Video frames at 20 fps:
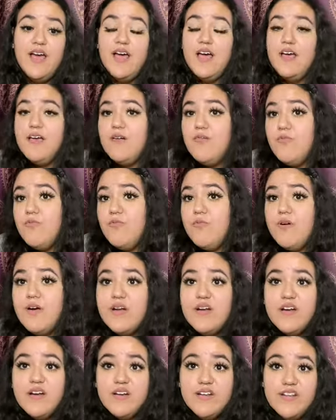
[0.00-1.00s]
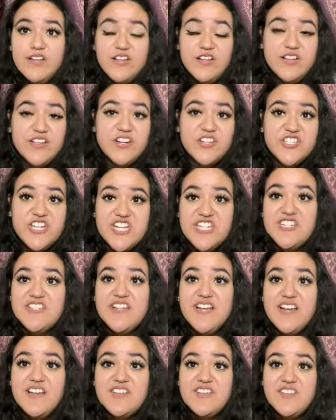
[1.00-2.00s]
What are, little changes
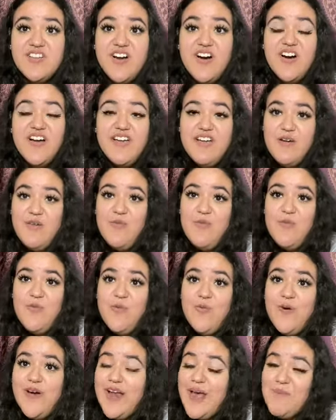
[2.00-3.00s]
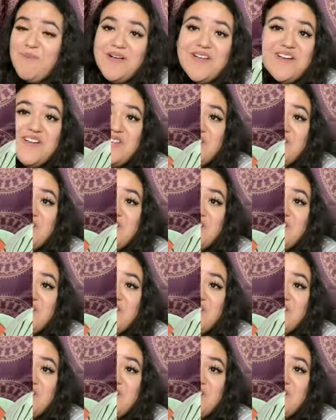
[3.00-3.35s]
that I saw and what I plan on doing.